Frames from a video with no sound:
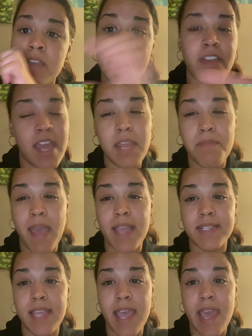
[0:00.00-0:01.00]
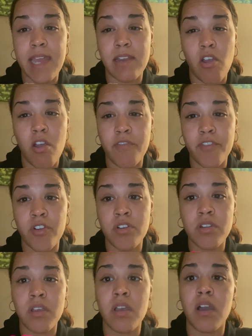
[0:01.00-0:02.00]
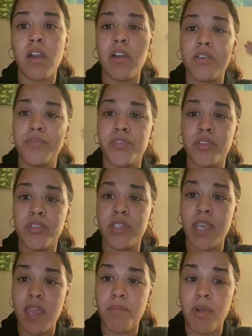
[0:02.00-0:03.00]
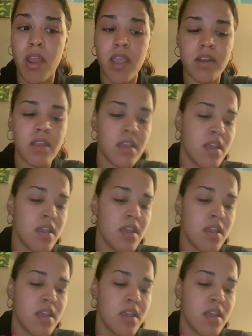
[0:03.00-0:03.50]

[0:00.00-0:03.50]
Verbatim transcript: fanny pack they had offered uh, for Gay Pride.